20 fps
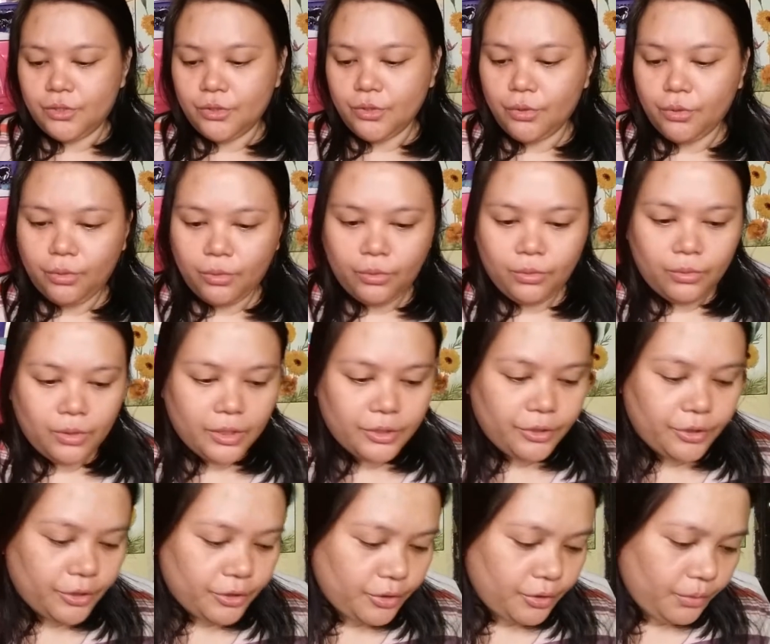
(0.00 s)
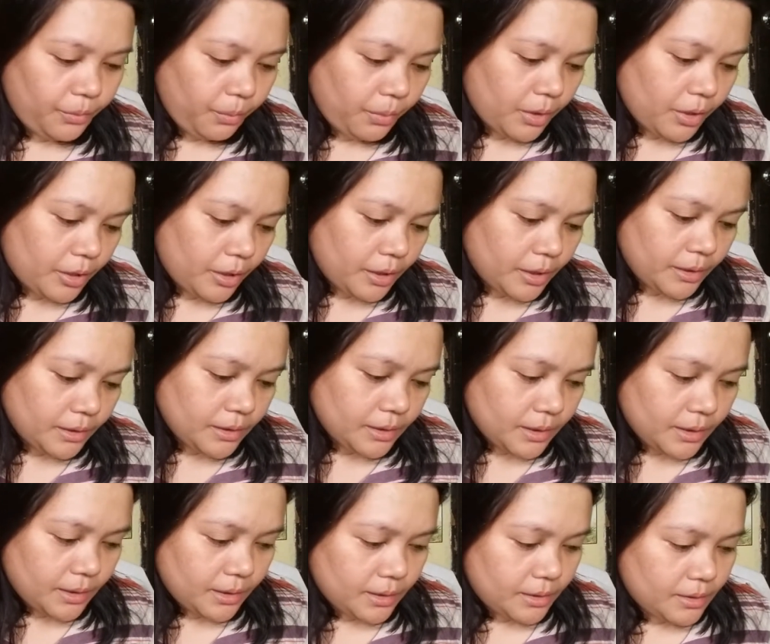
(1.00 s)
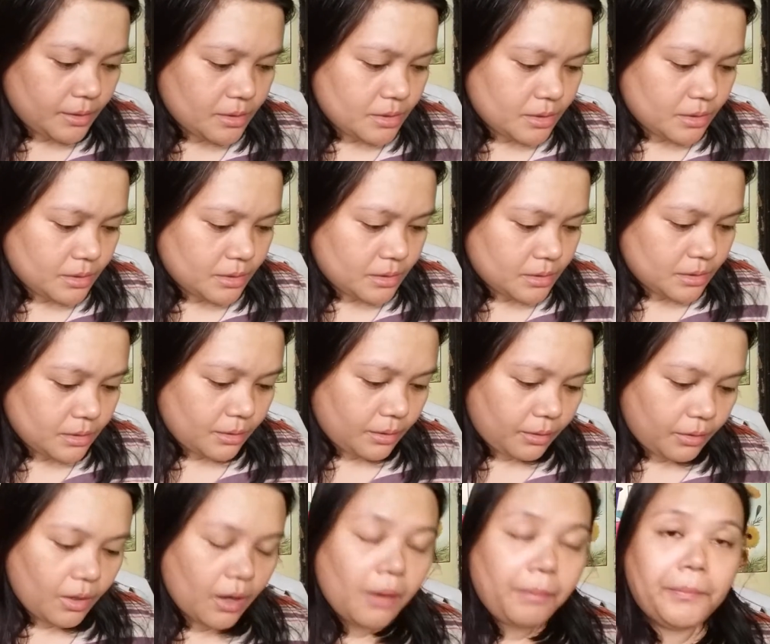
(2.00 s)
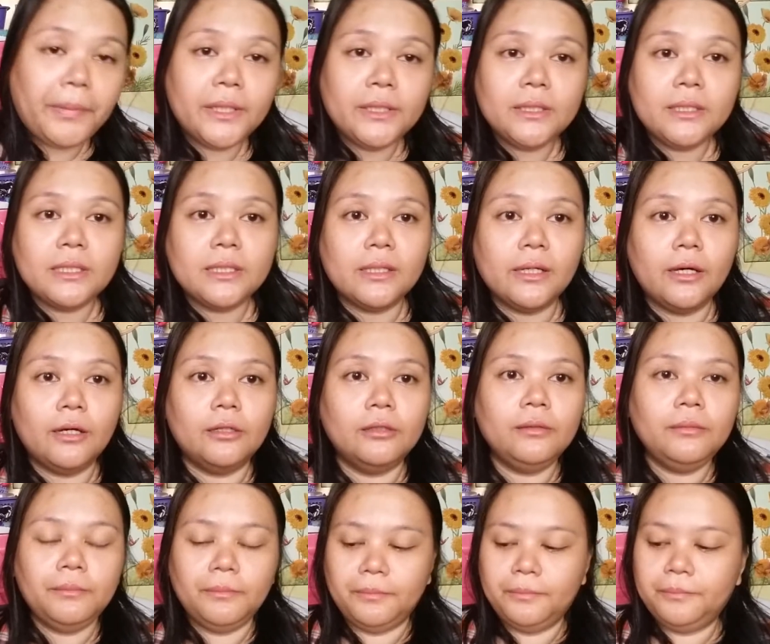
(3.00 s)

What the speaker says: So another one is Rapunzel.